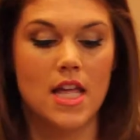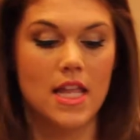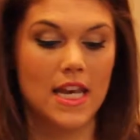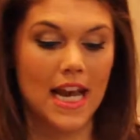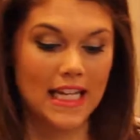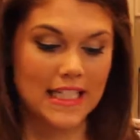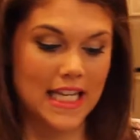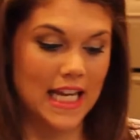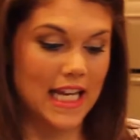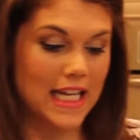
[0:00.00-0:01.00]
The next
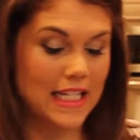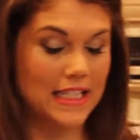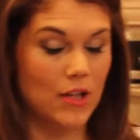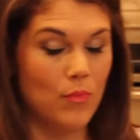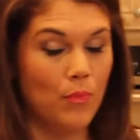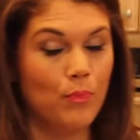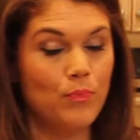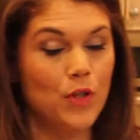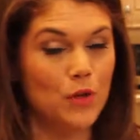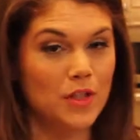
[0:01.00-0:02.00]
thing is
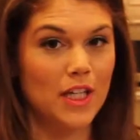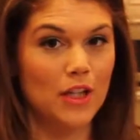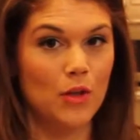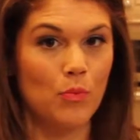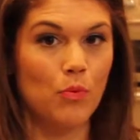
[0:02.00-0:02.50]
using the